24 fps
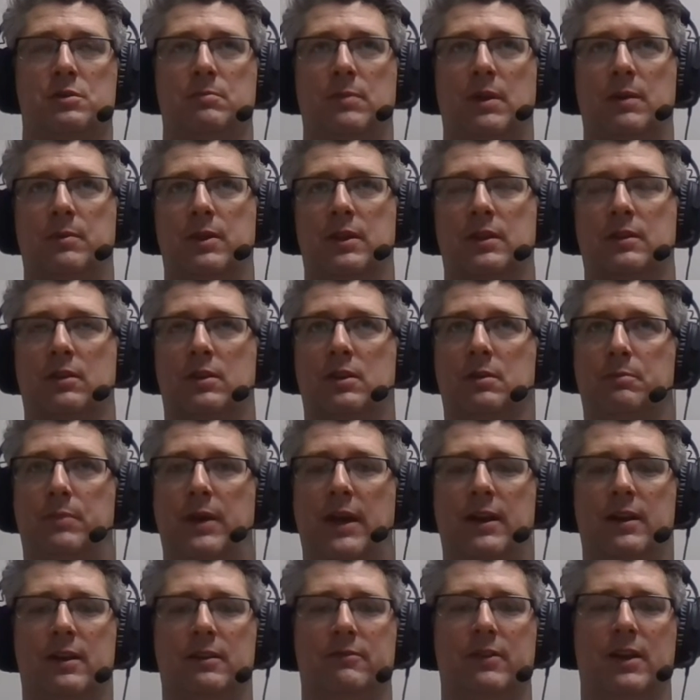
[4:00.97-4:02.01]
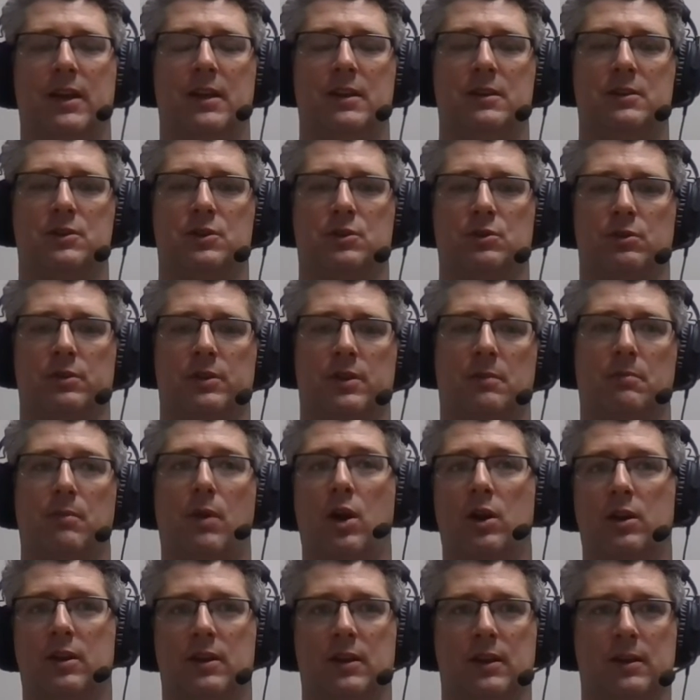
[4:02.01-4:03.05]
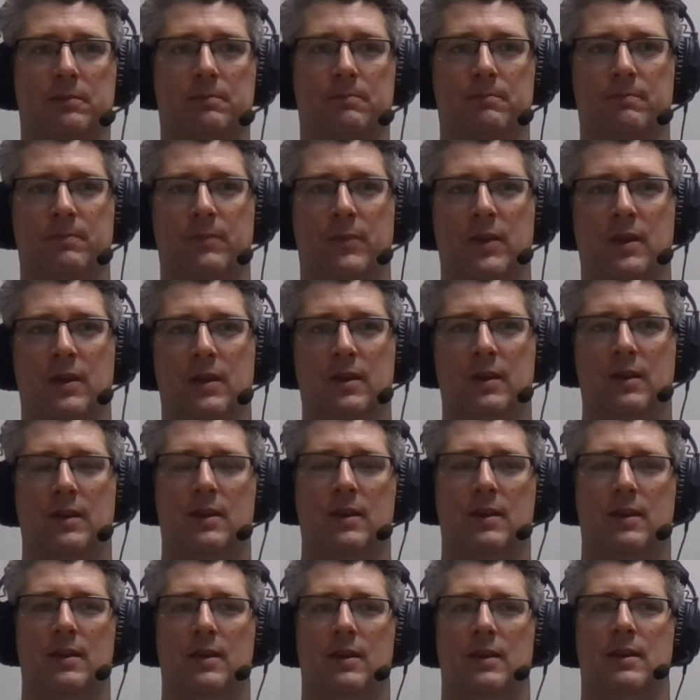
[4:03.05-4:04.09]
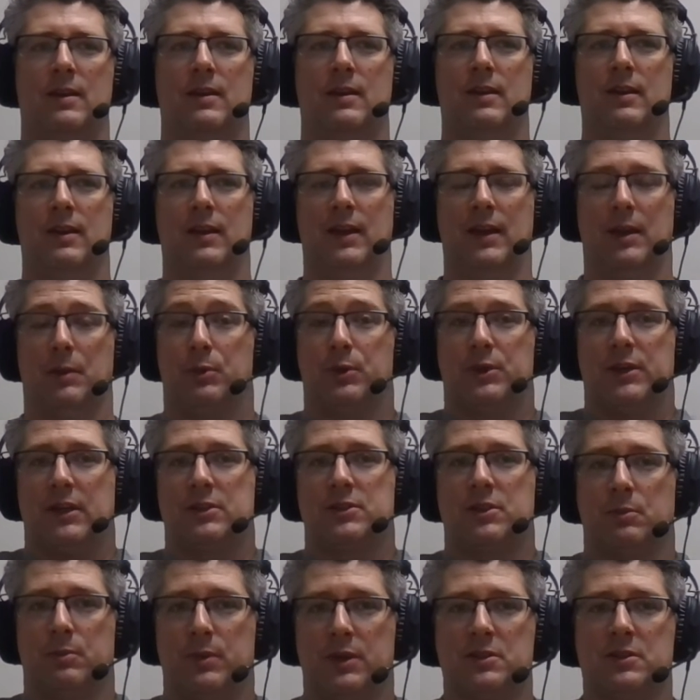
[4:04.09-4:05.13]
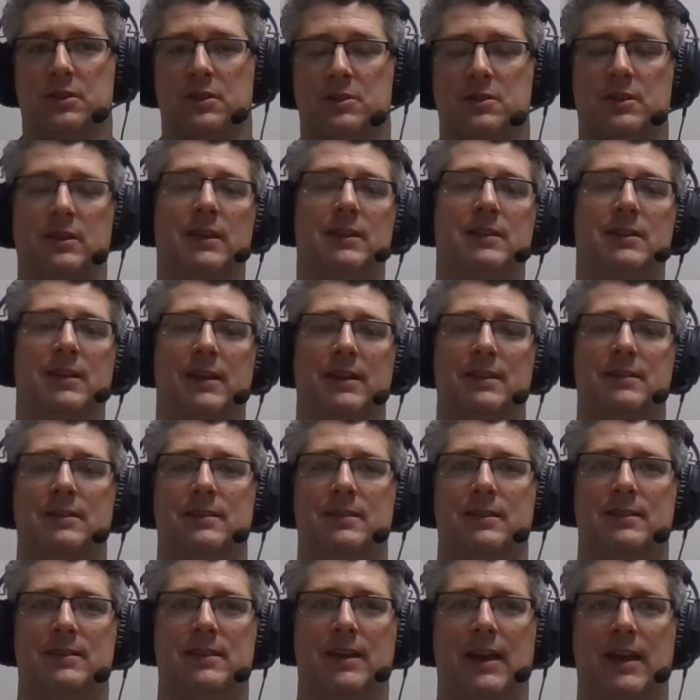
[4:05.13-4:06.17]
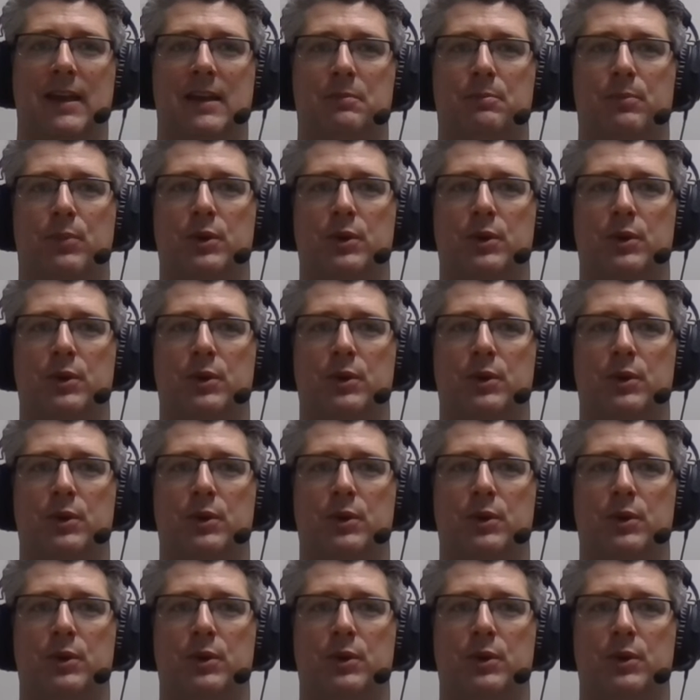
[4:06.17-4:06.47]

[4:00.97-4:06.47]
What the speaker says: maybe their competitive edge or their marketing. It protects their business, and at the end of the day,